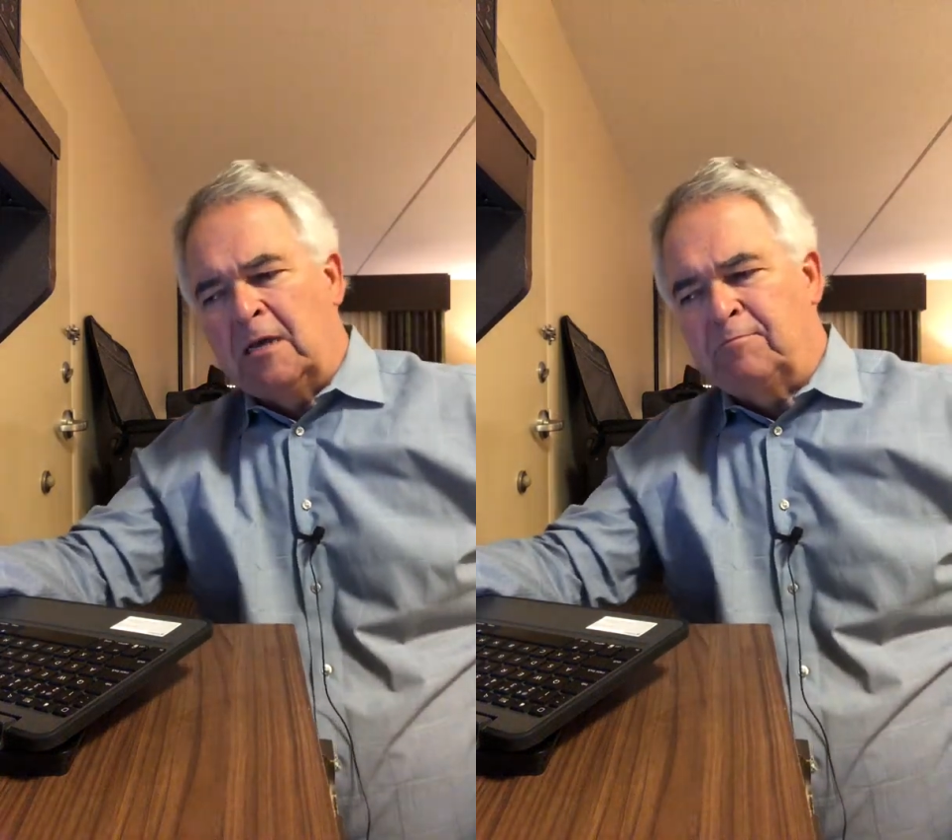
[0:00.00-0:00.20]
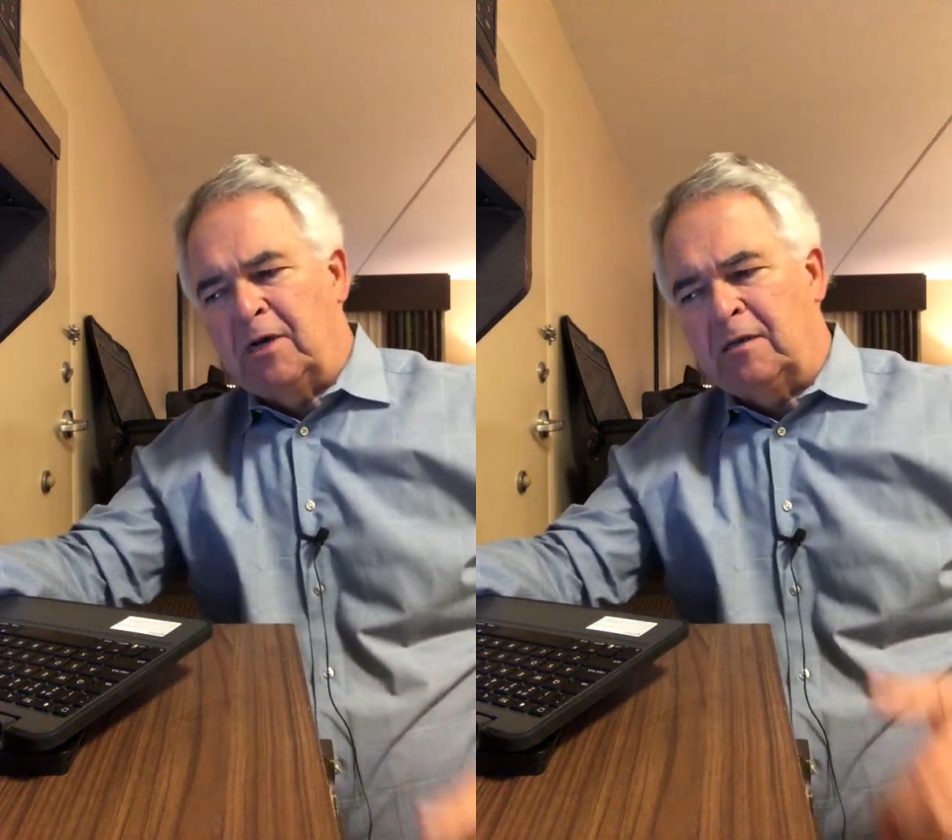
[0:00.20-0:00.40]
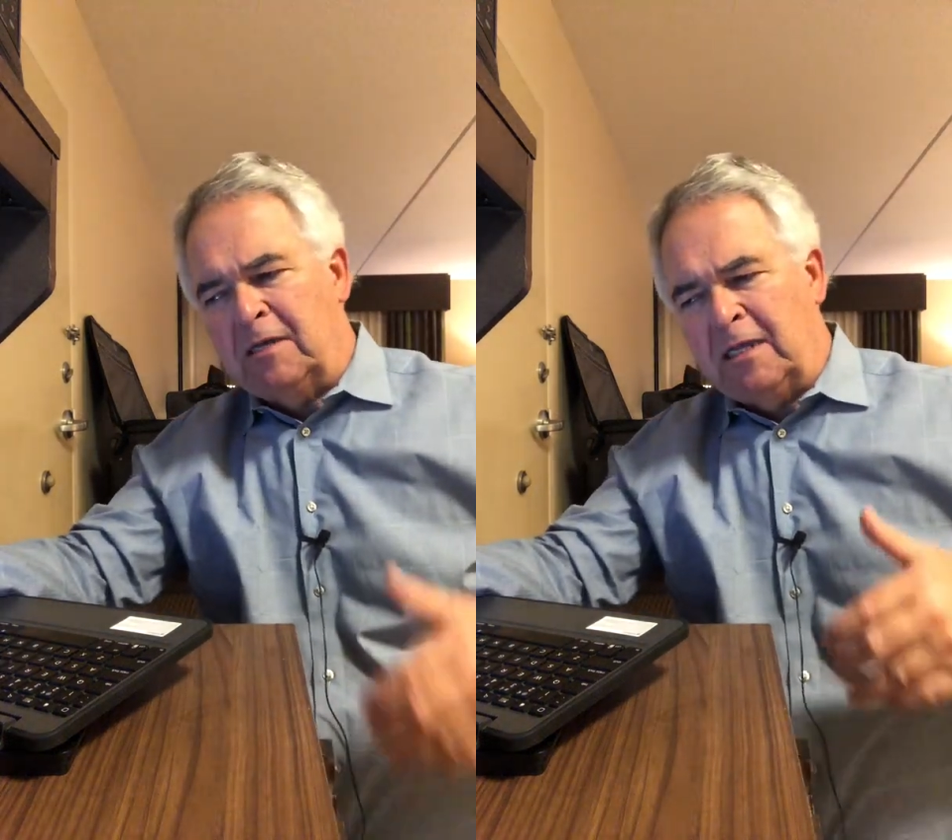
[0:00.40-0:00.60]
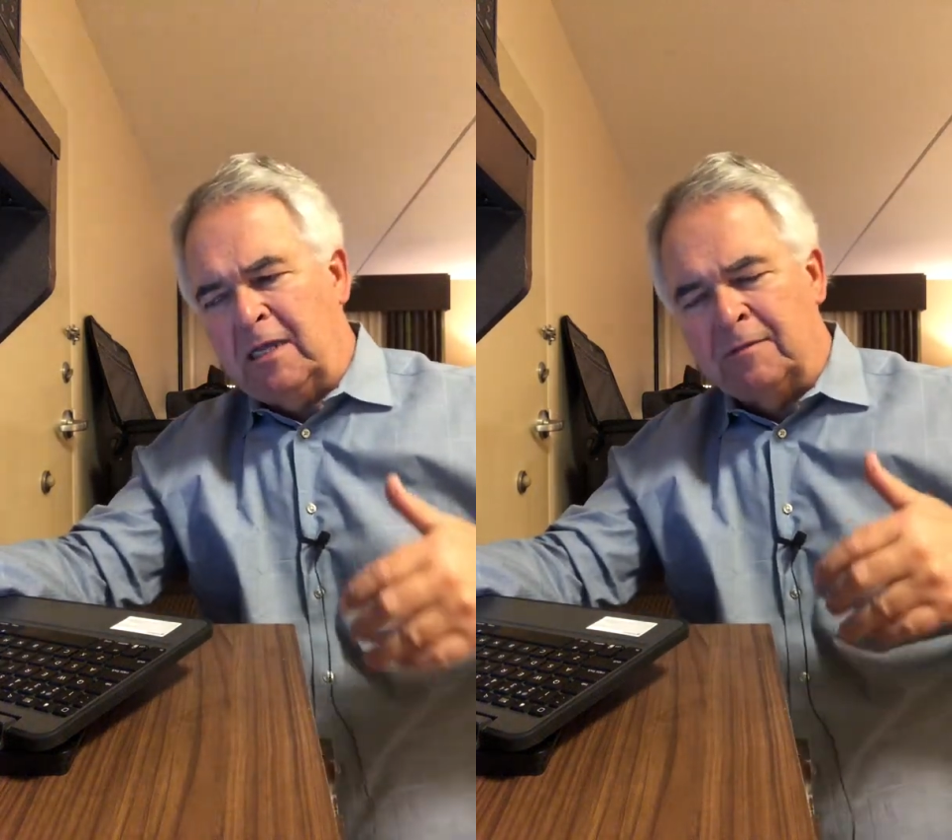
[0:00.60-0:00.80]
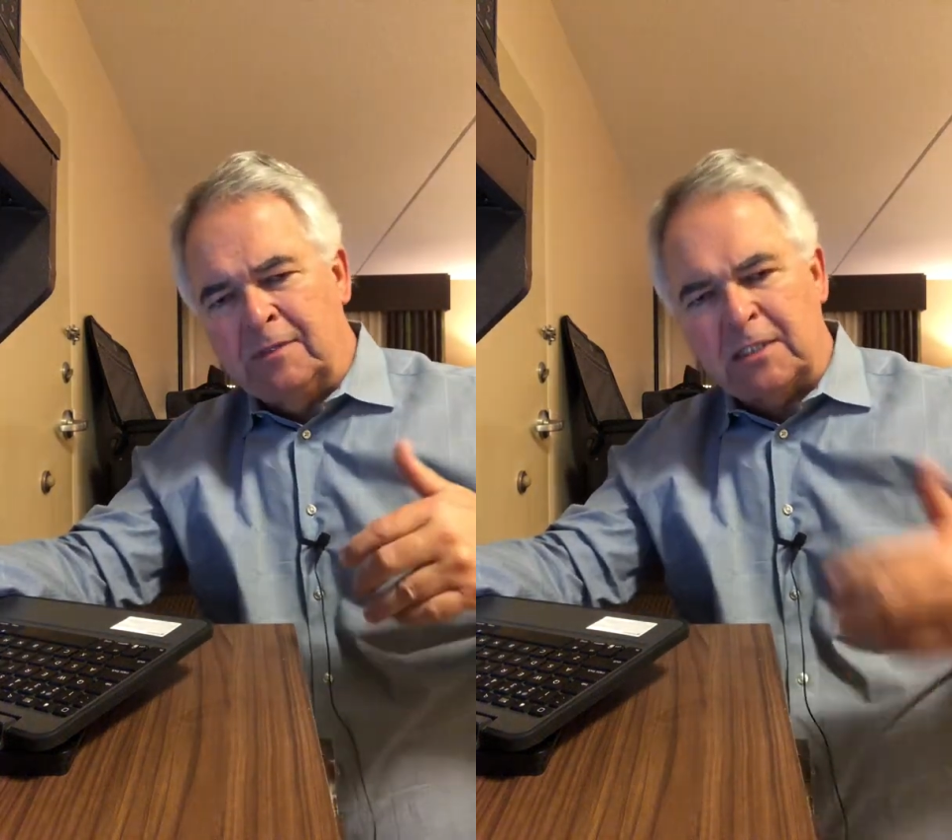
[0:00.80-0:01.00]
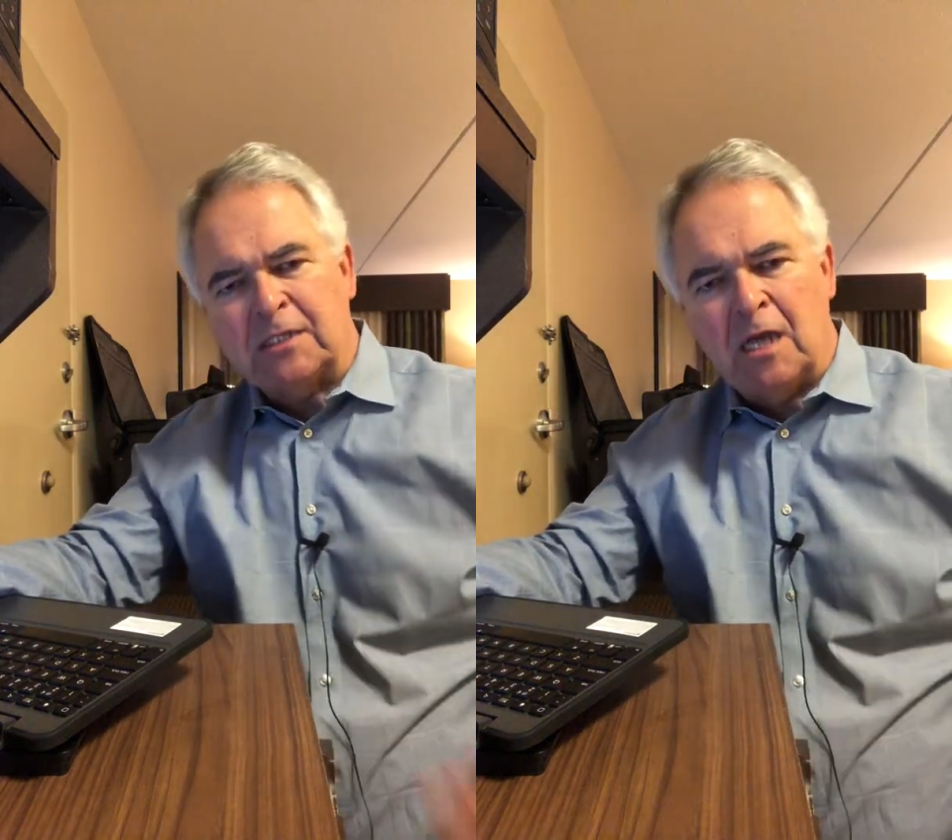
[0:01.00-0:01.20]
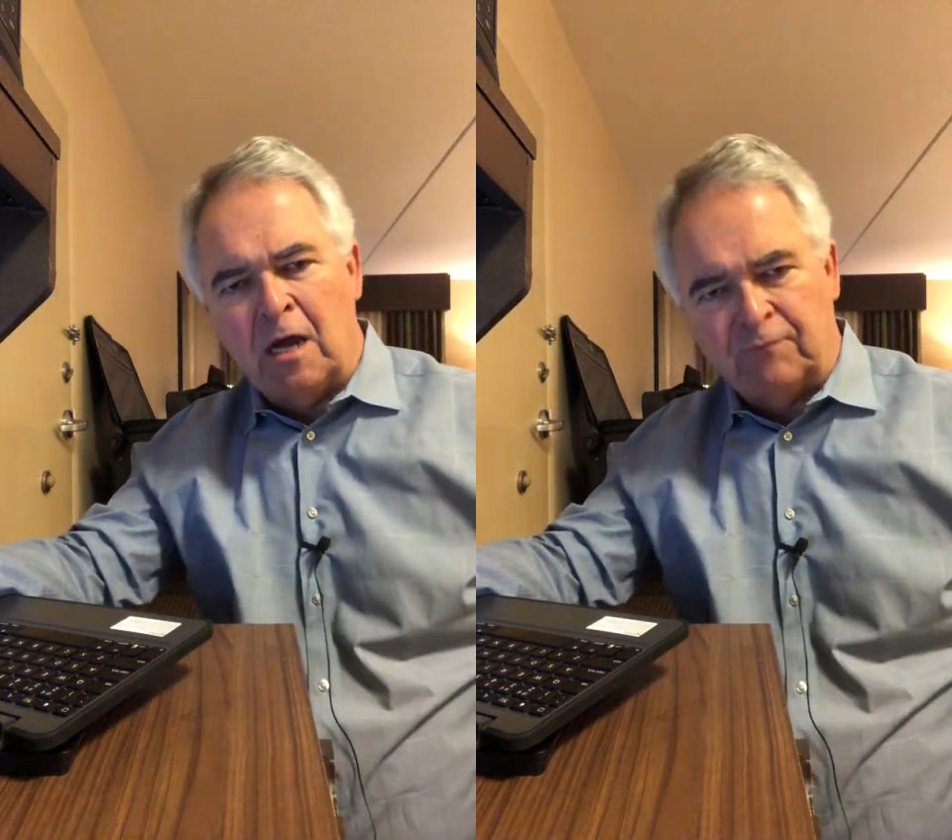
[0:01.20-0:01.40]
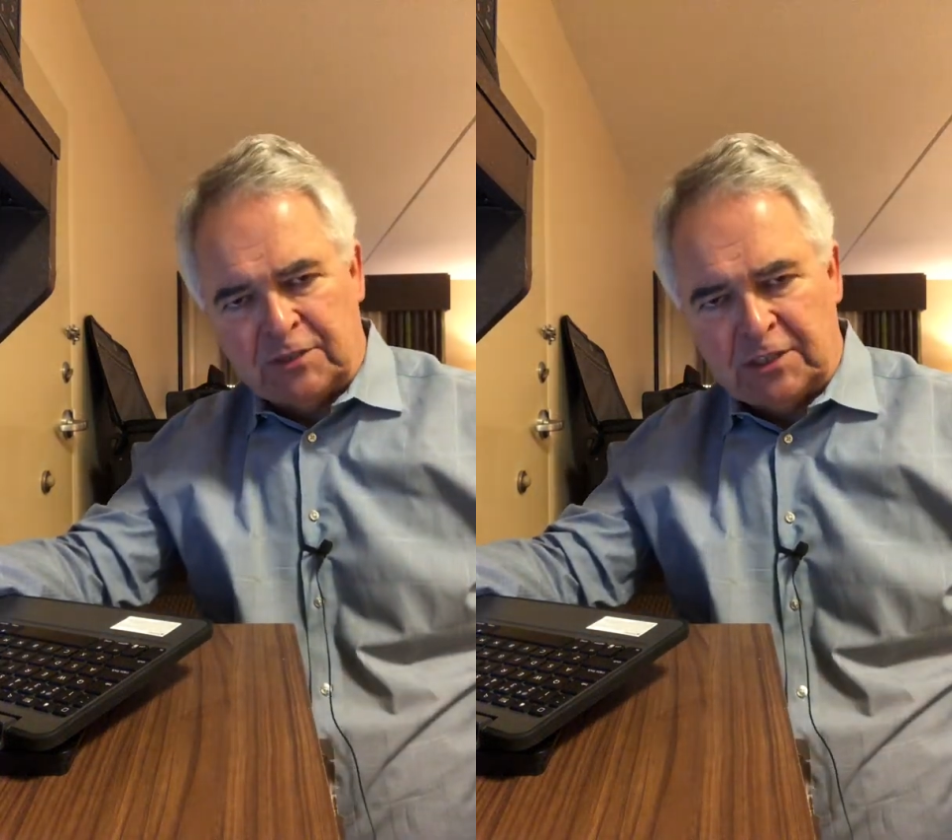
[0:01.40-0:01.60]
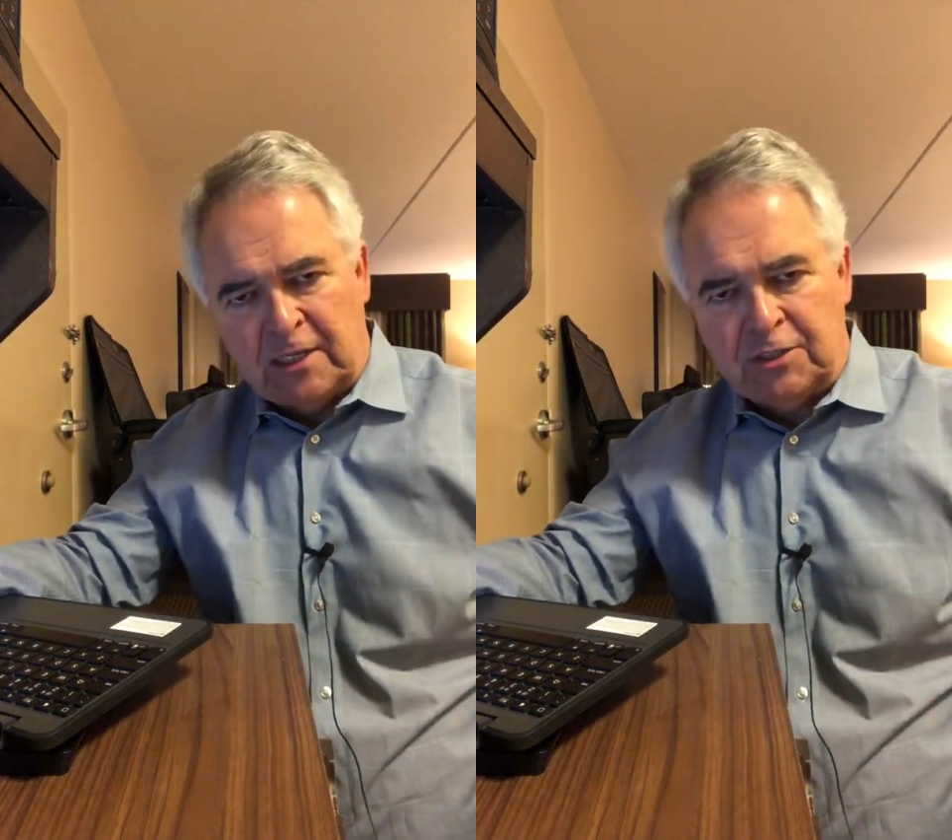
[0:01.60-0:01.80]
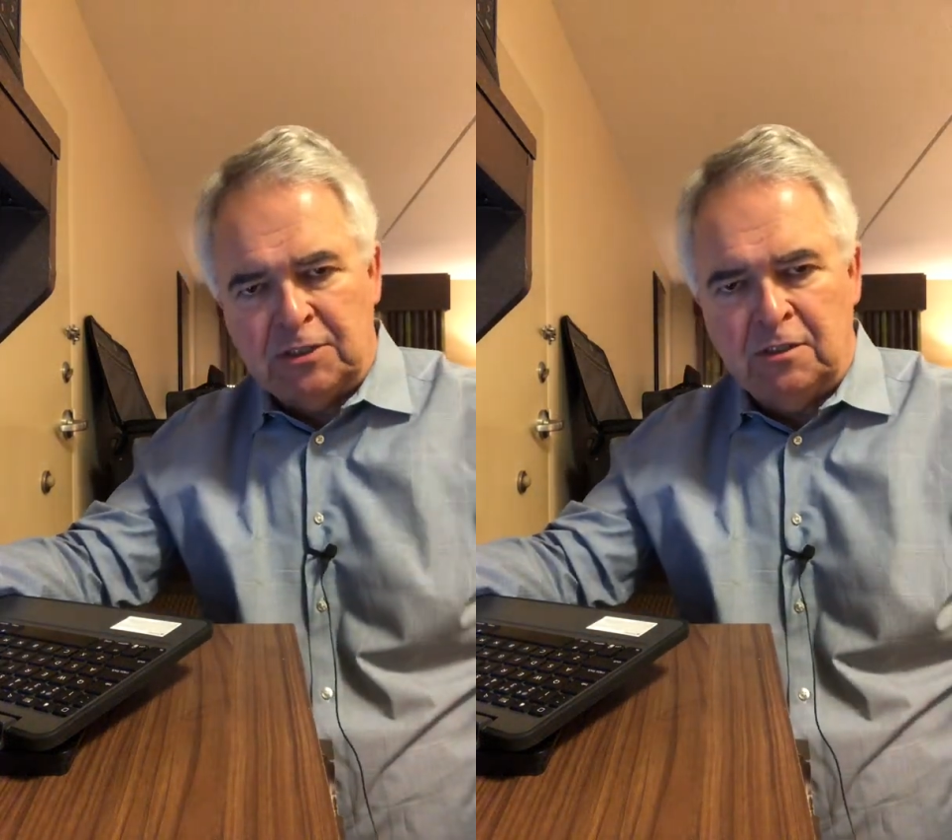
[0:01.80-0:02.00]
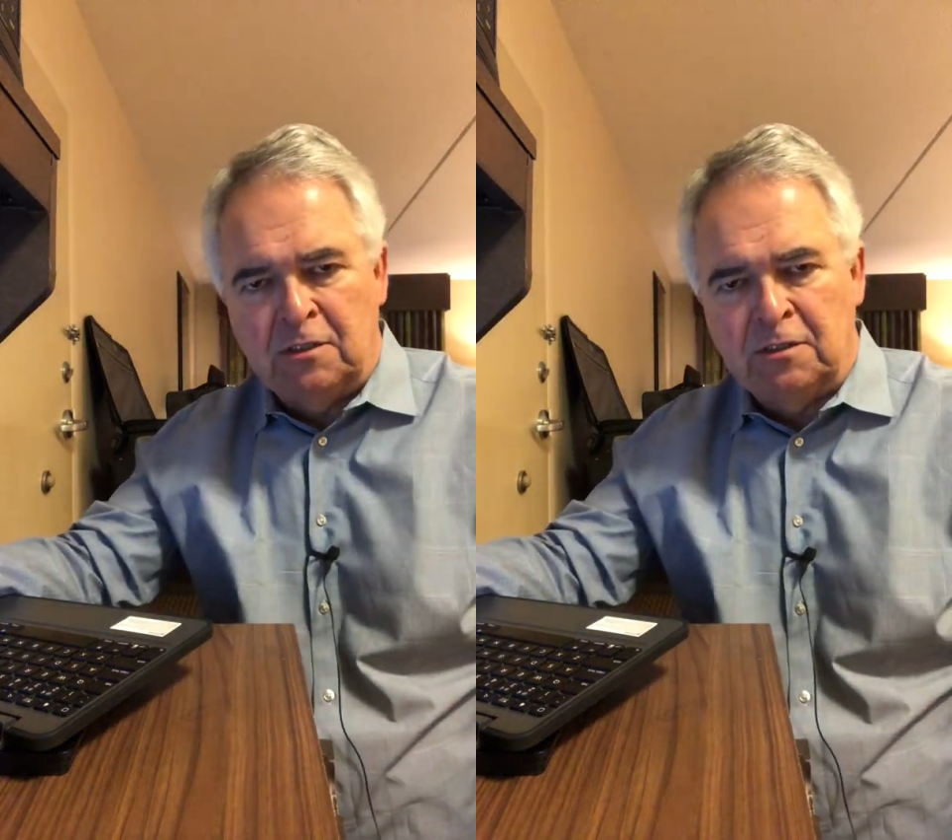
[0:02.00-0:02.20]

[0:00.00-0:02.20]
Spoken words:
But in this conversation,